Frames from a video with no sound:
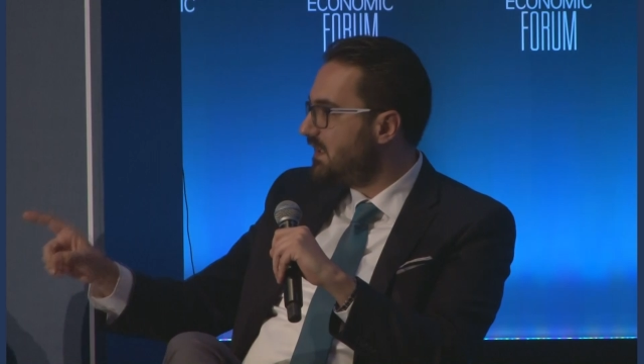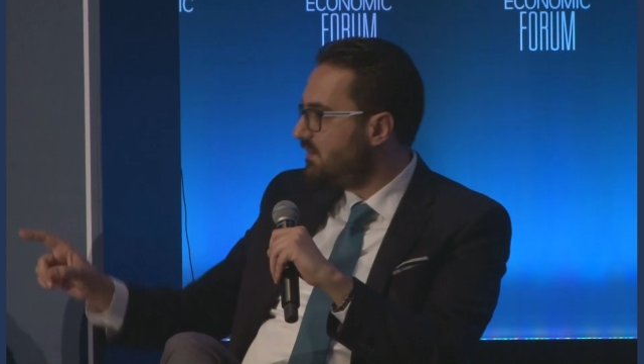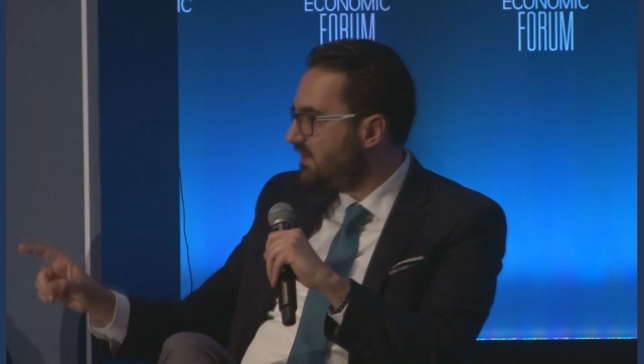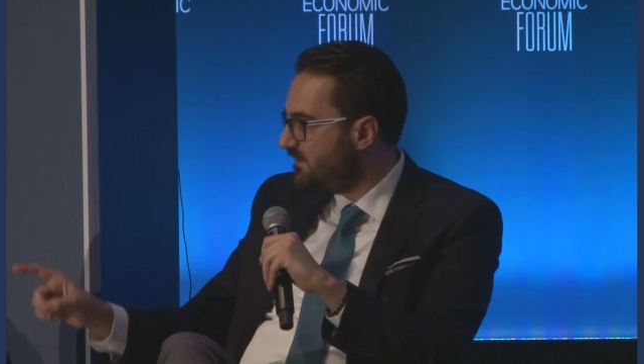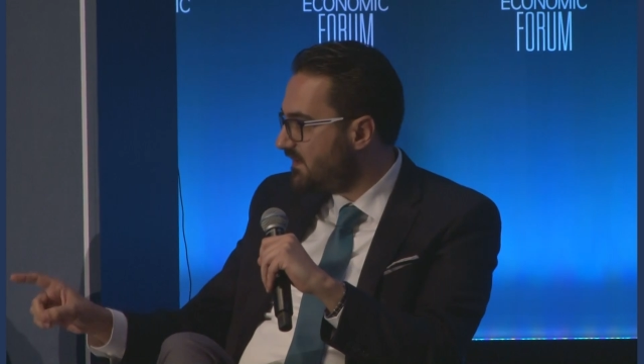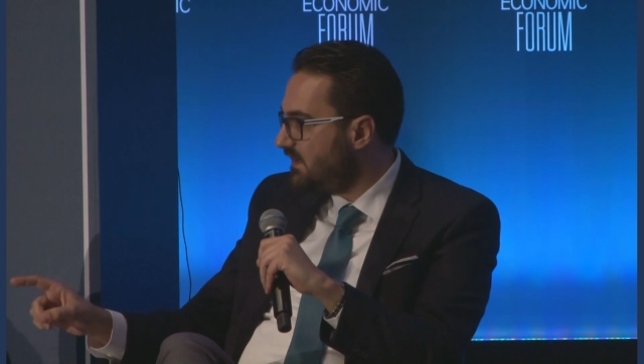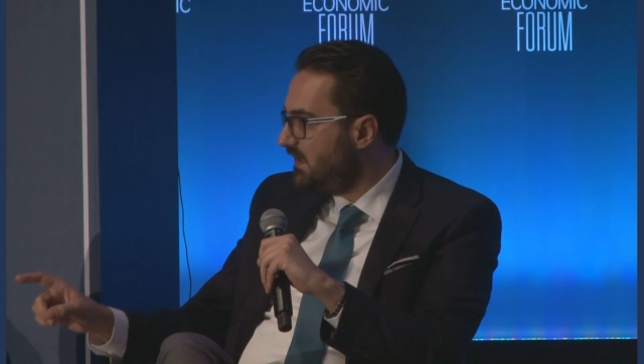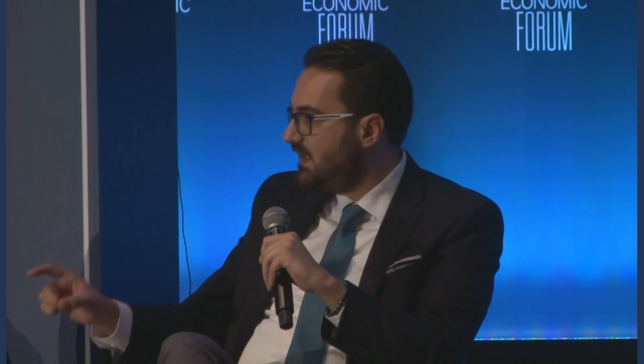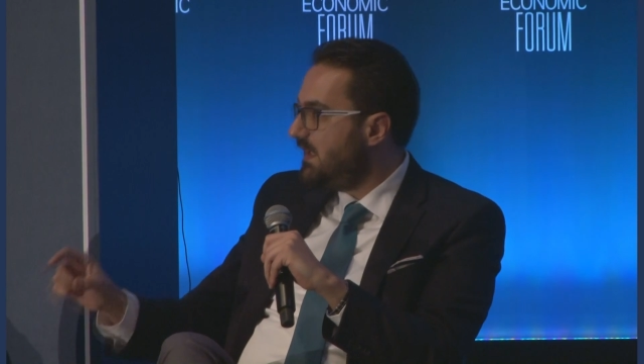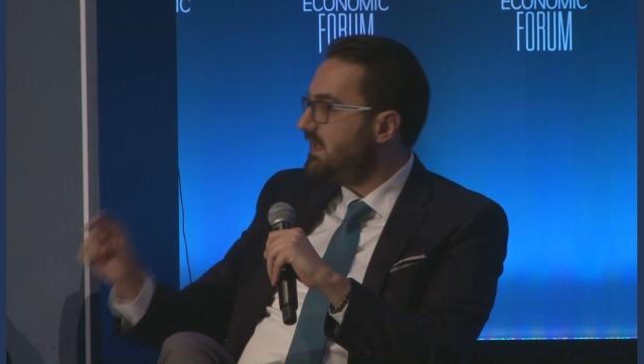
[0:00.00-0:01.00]
However,
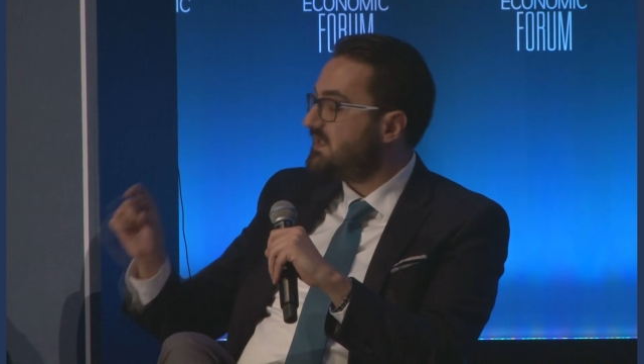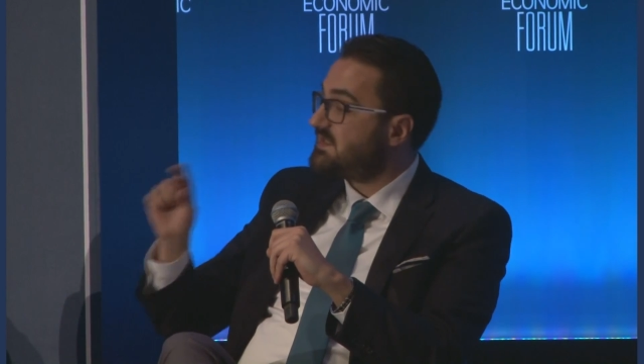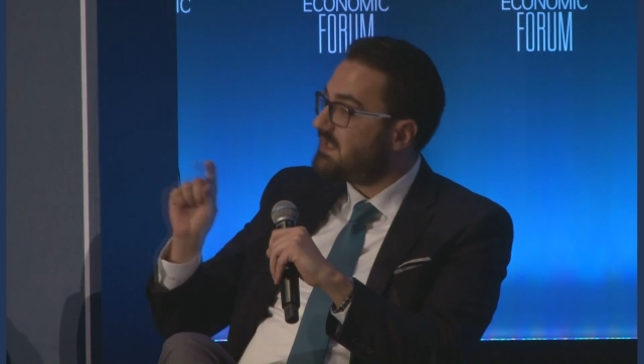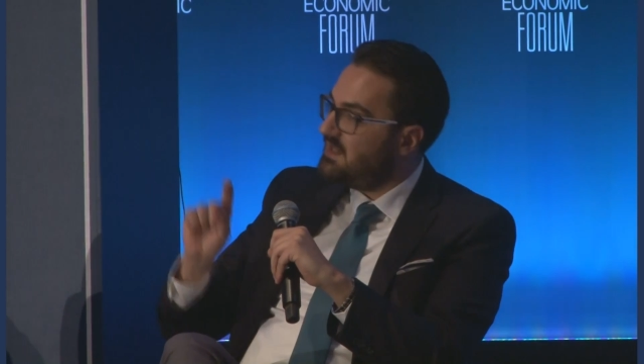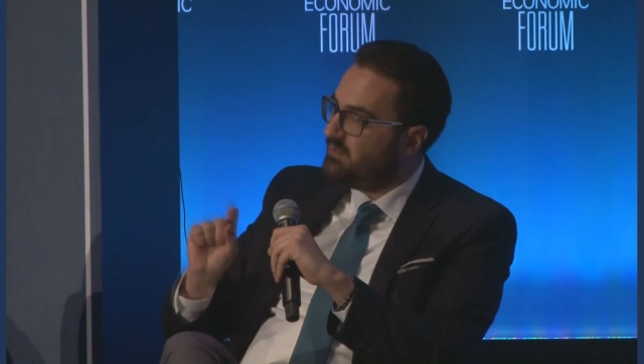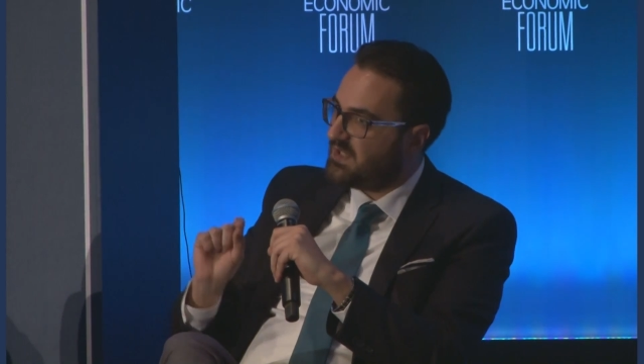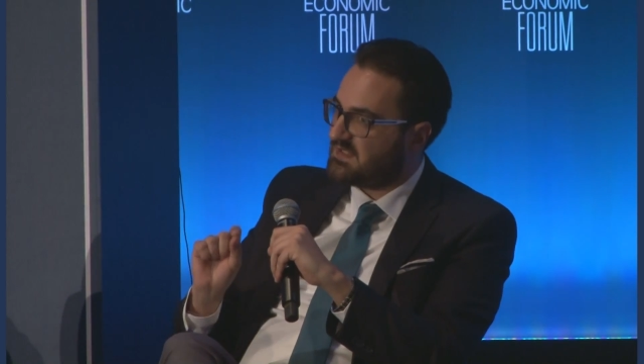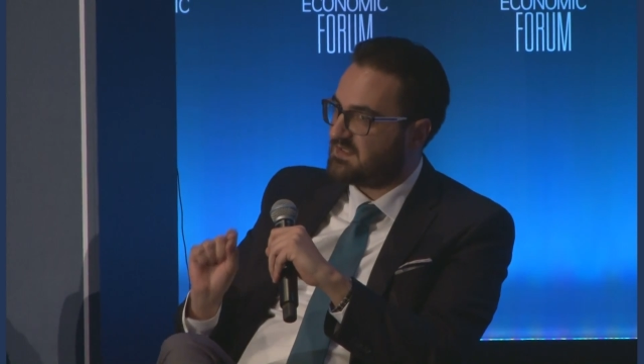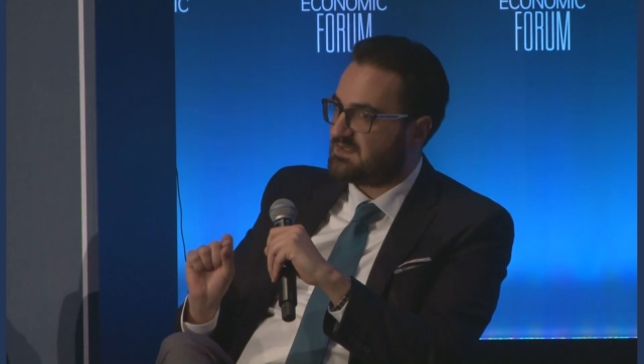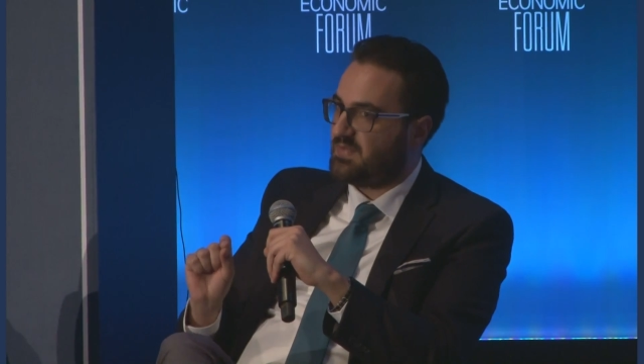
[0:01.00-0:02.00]
as time
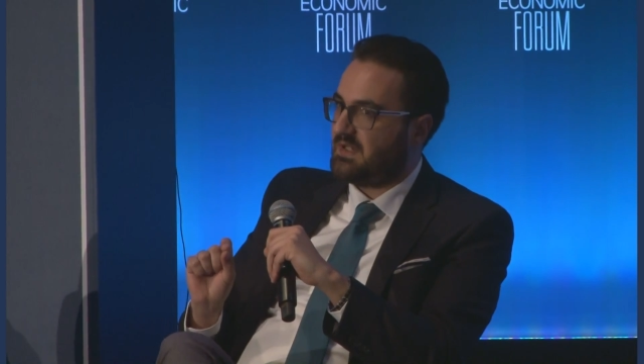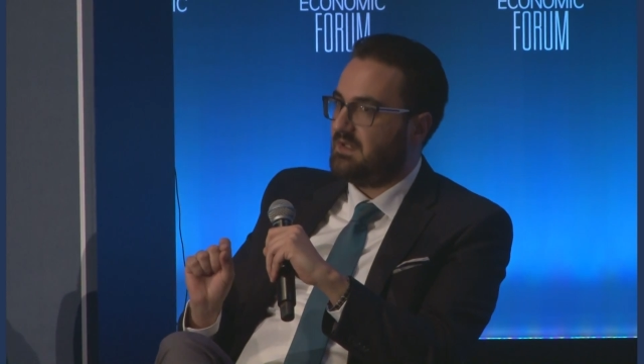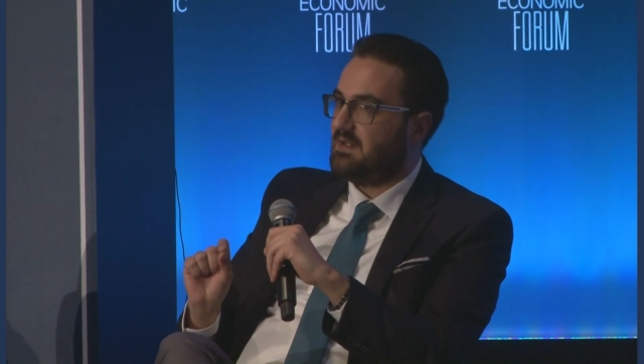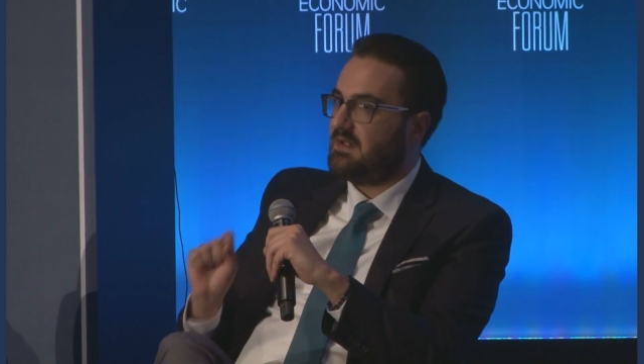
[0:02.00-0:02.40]
passes by,